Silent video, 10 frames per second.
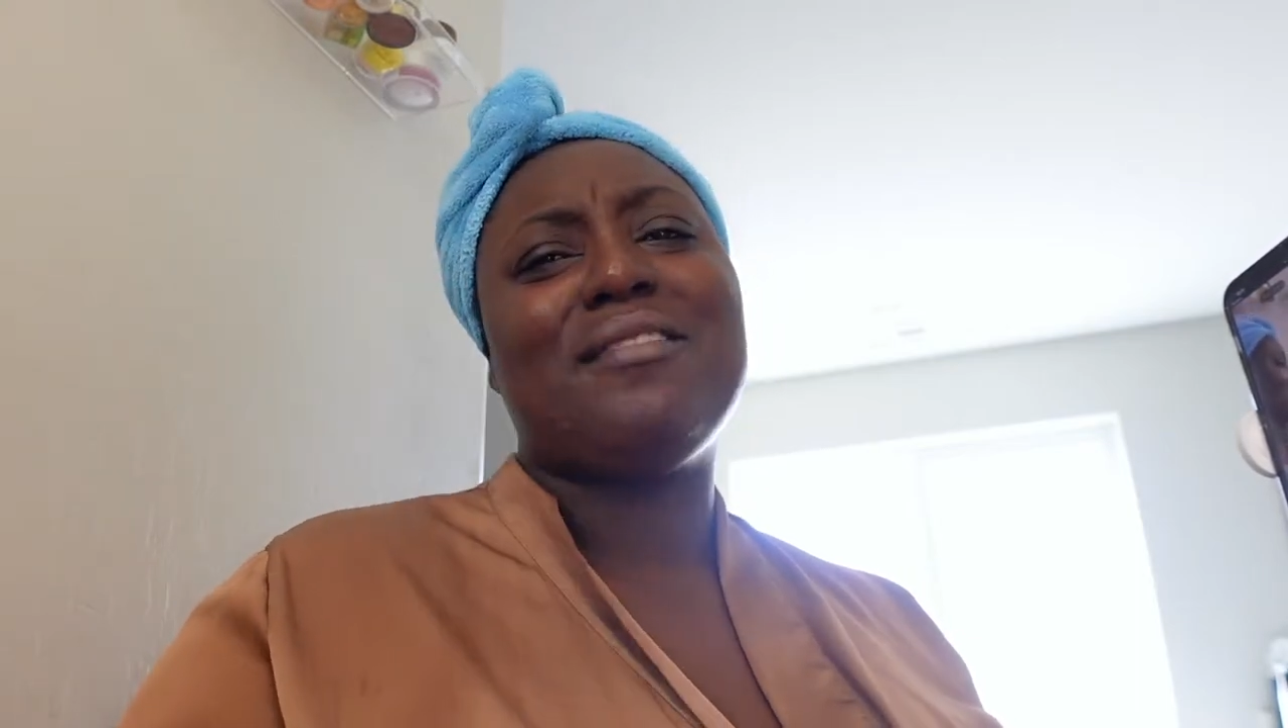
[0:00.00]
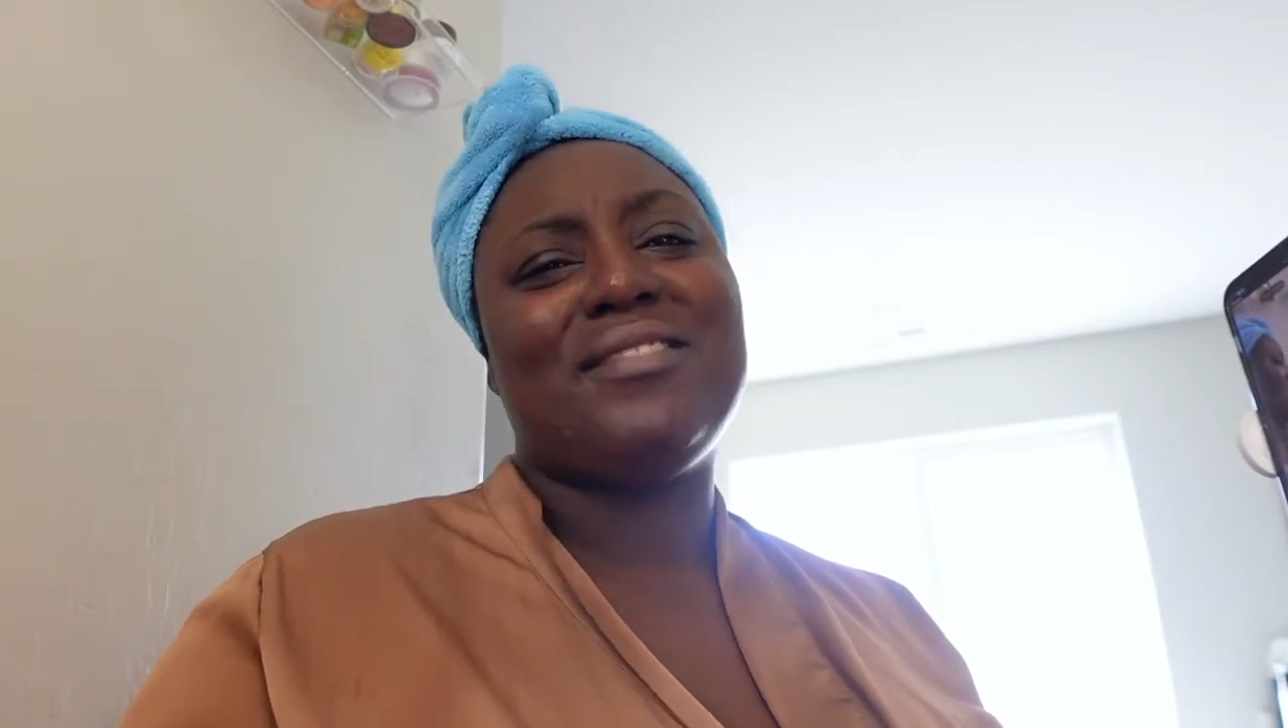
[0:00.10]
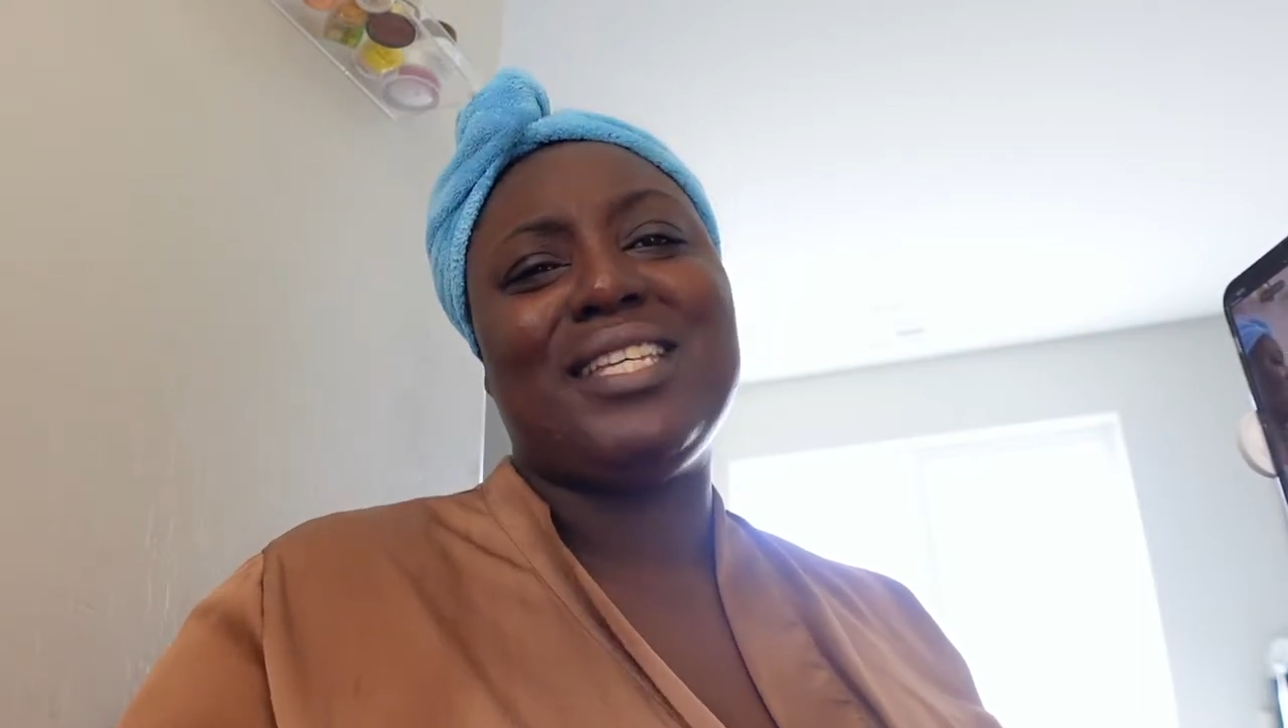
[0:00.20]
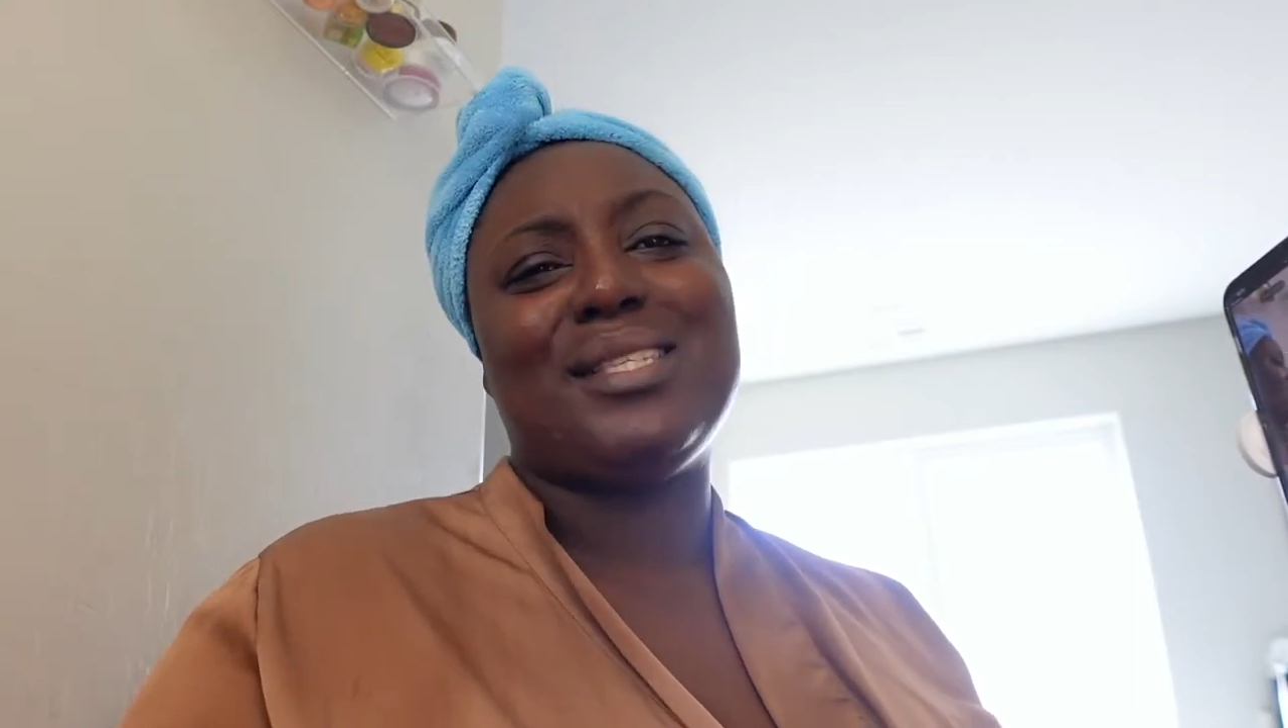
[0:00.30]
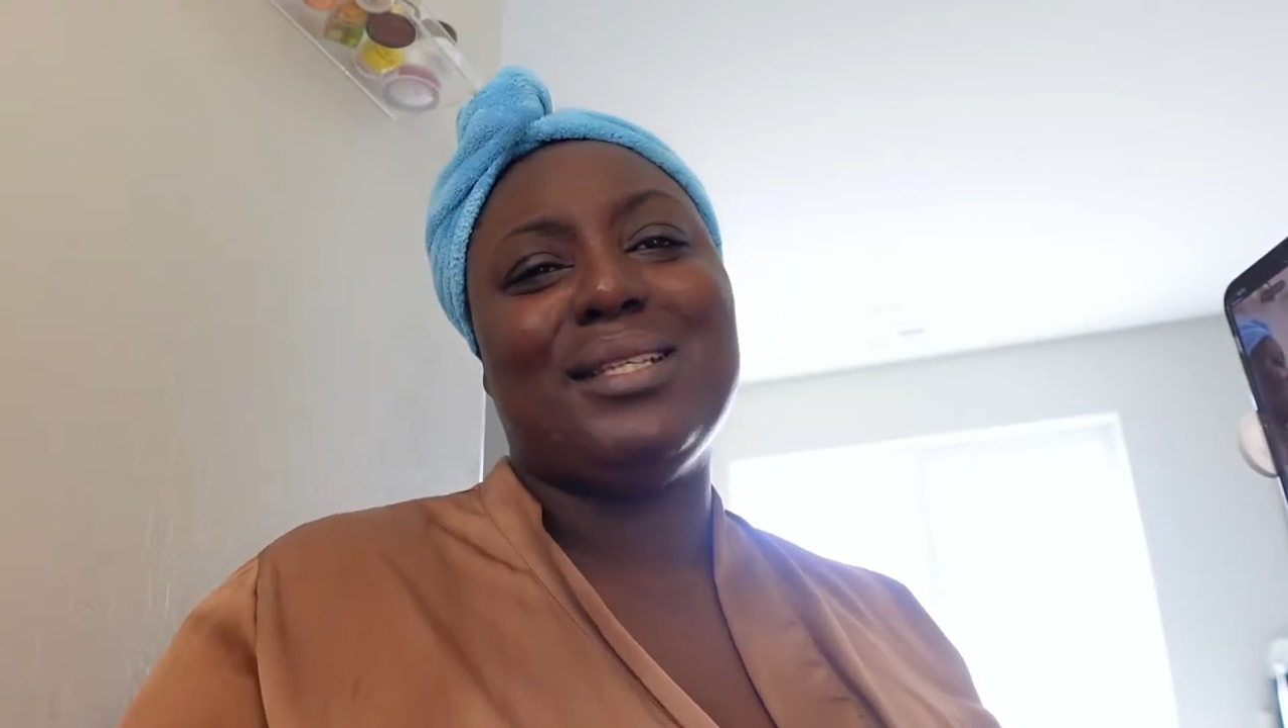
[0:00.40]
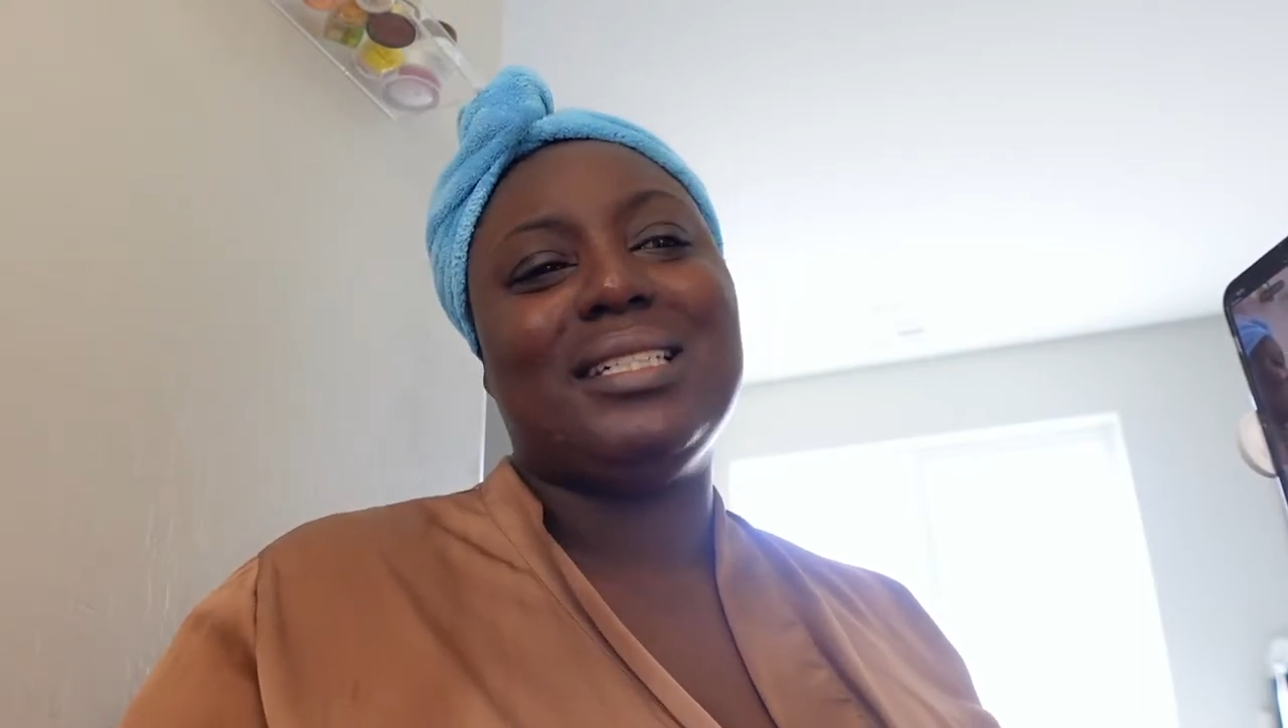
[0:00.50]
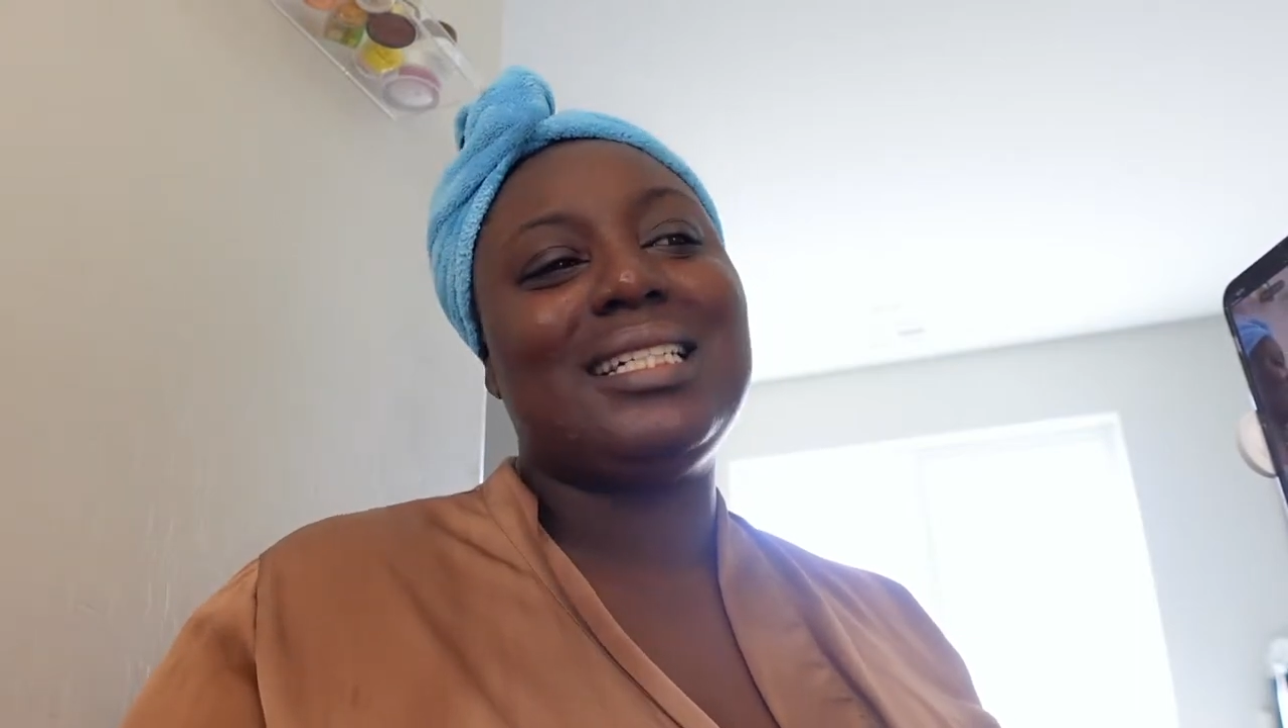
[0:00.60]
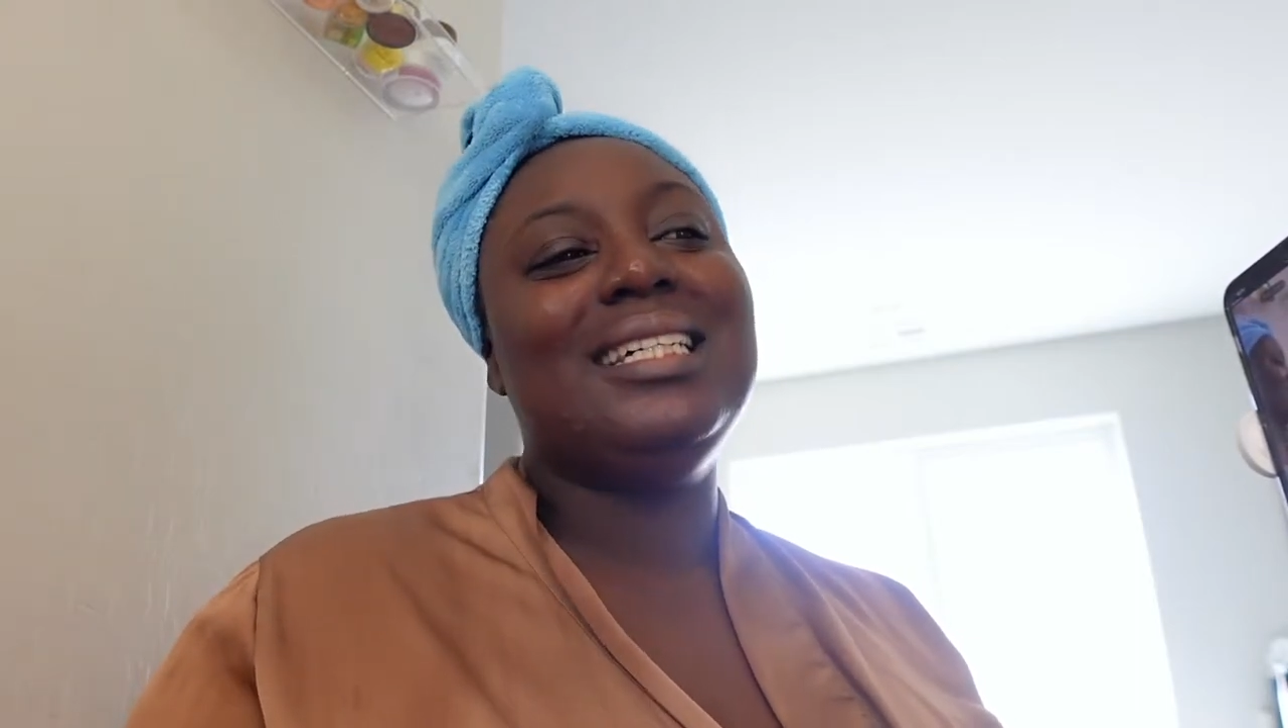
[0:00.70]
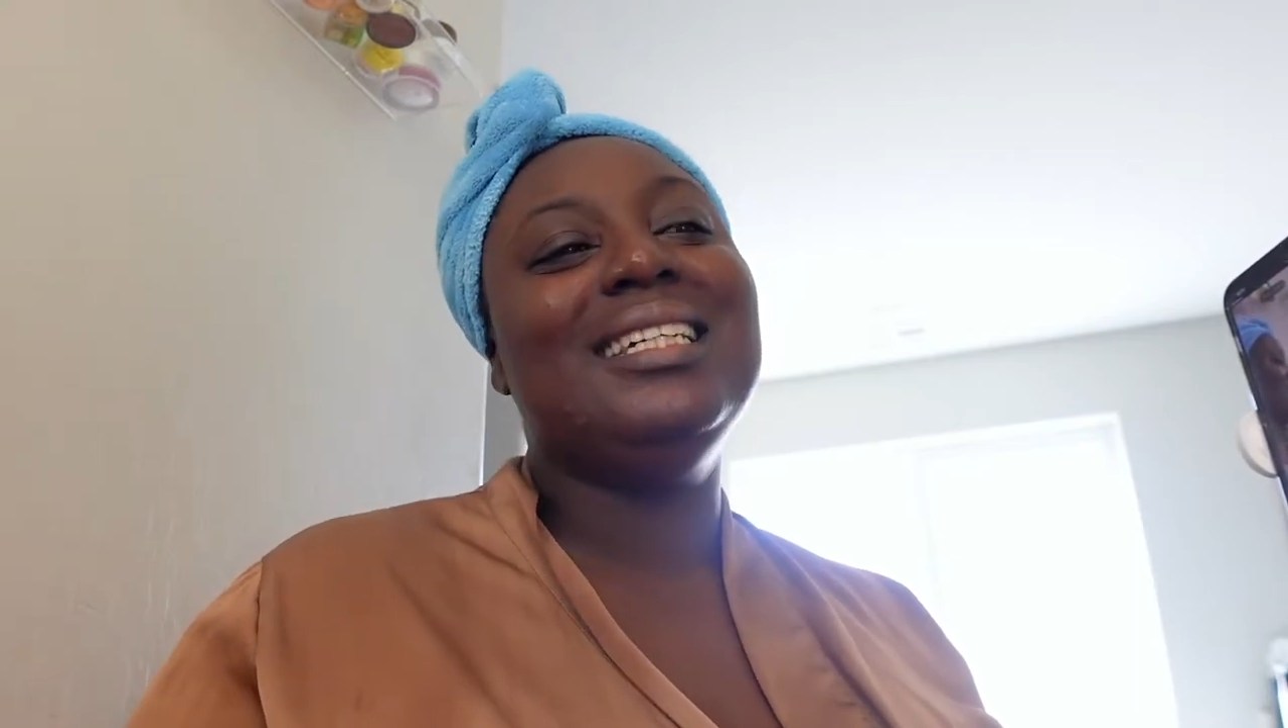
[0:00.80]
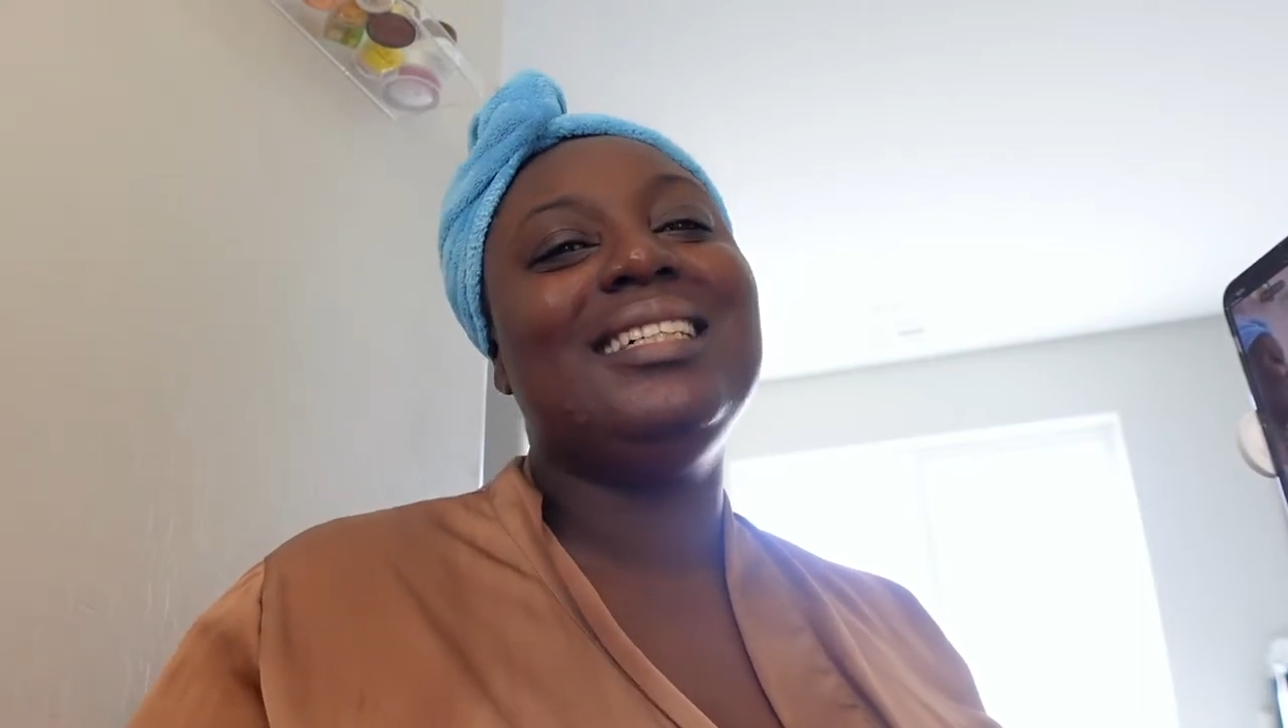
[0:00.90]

face look.